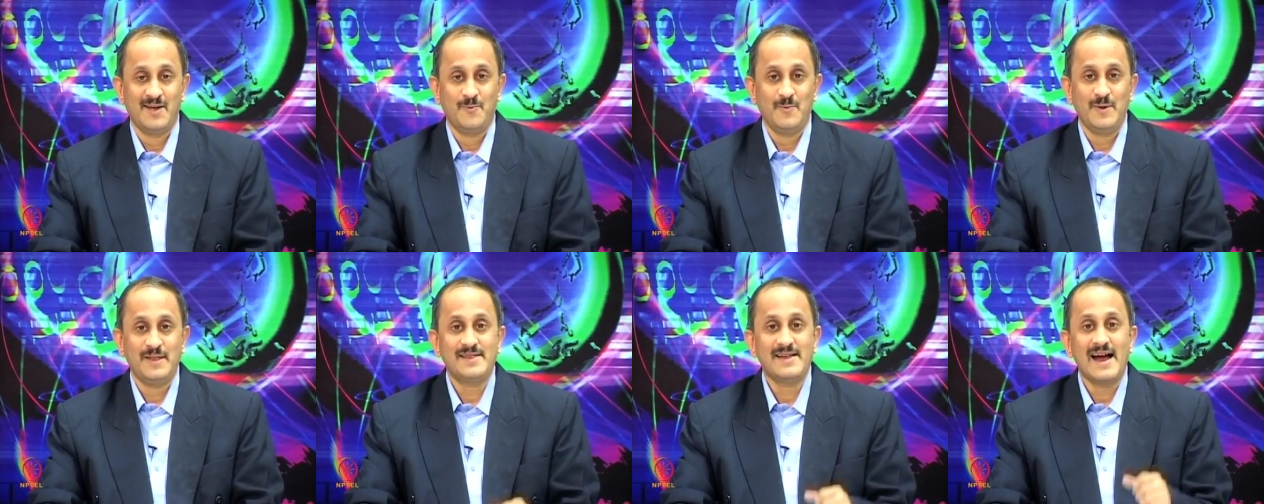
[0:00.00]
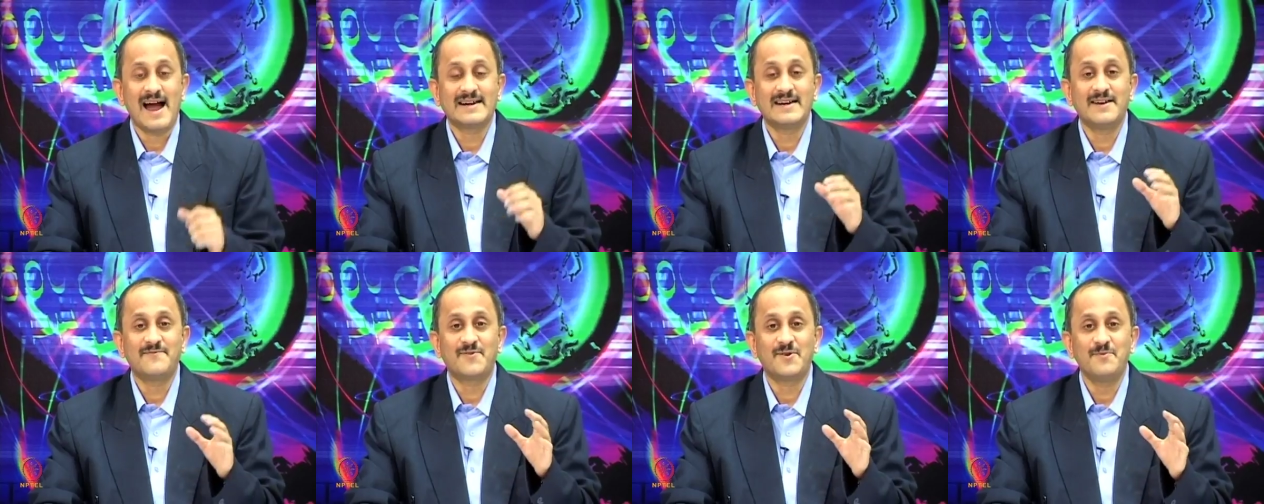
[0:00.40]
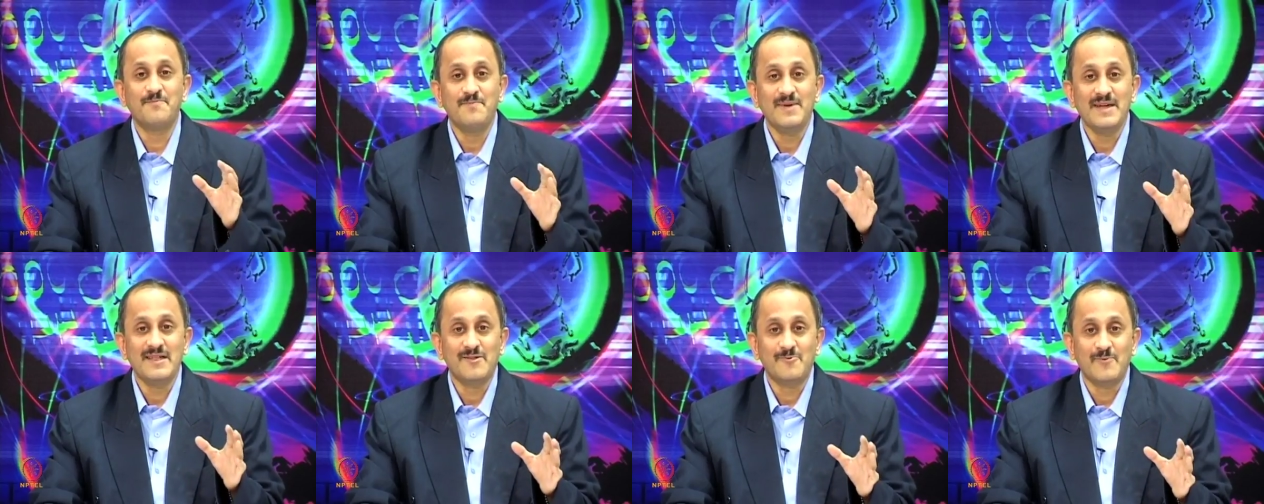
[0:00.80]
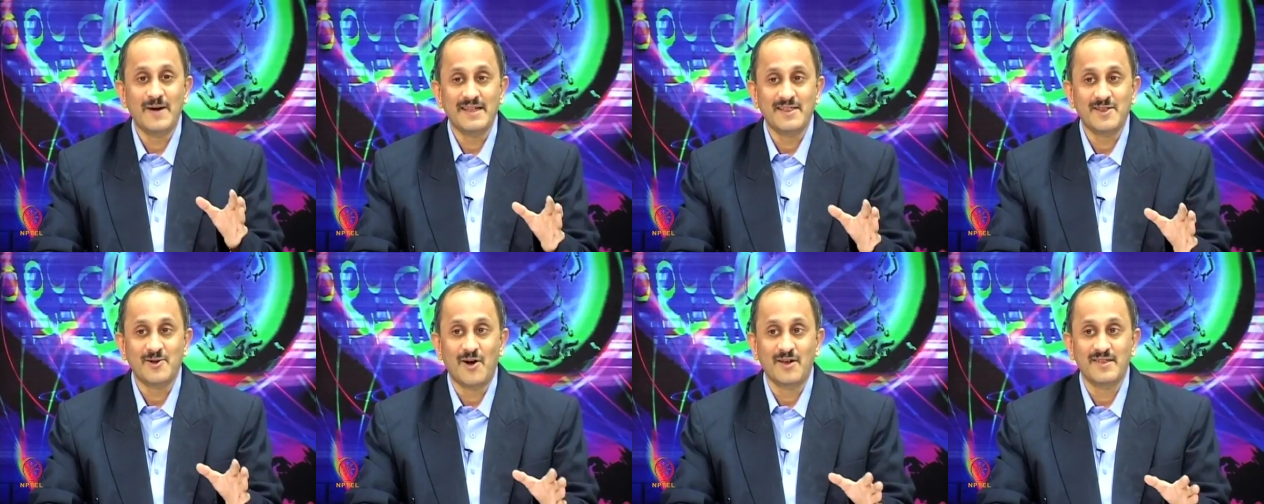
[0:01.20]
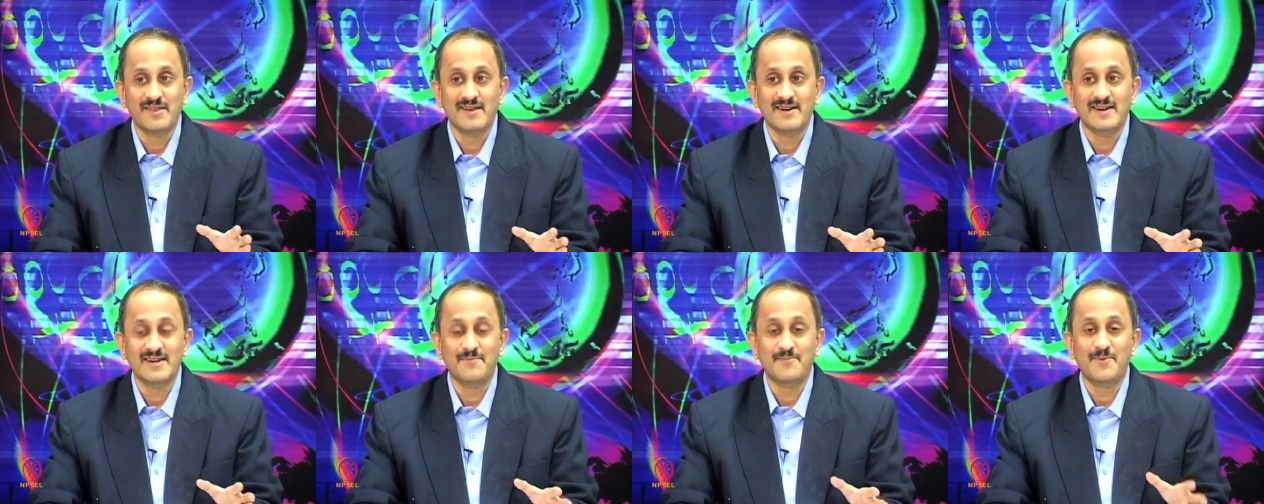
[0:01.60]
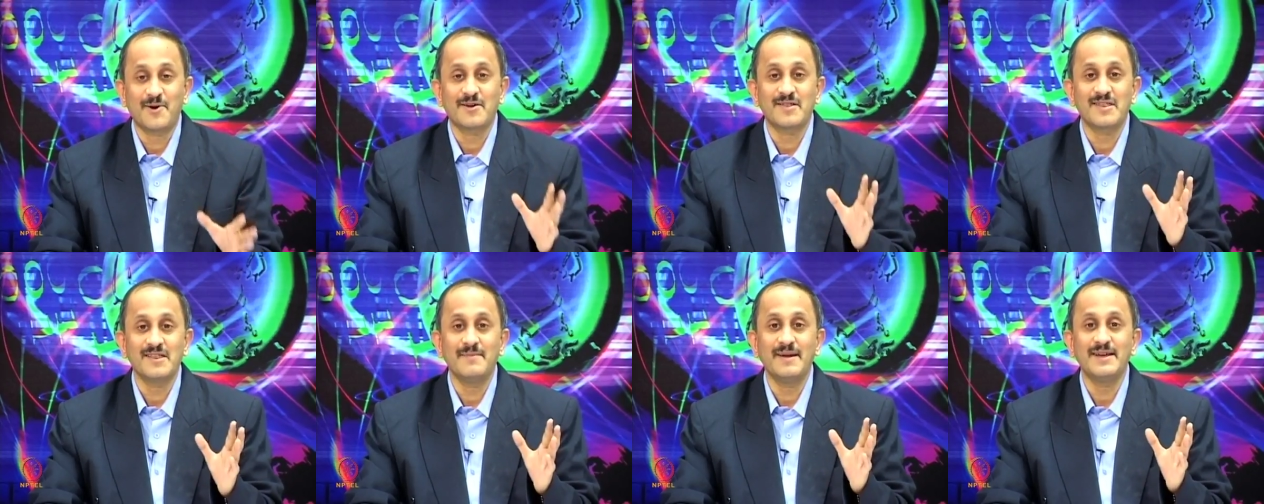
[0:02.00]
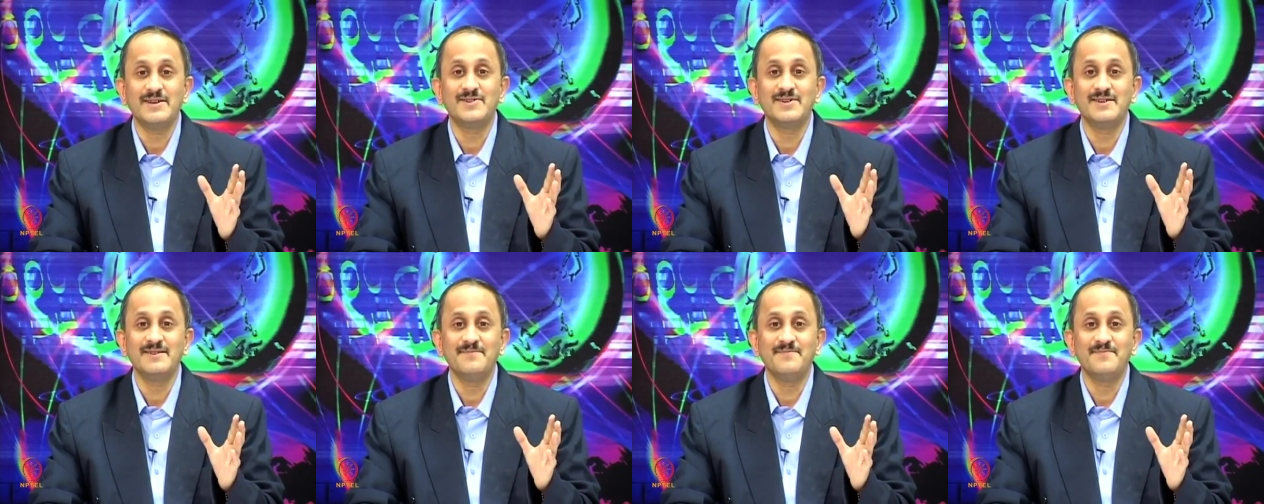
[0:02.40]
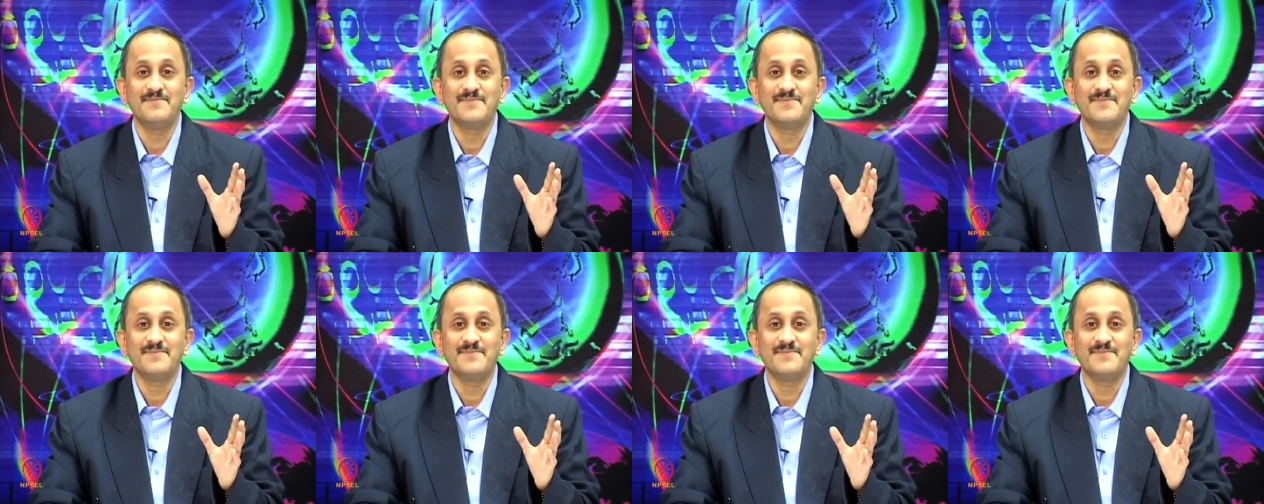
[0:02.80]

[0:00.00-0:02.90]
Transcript: We started from piecewise constant approximation.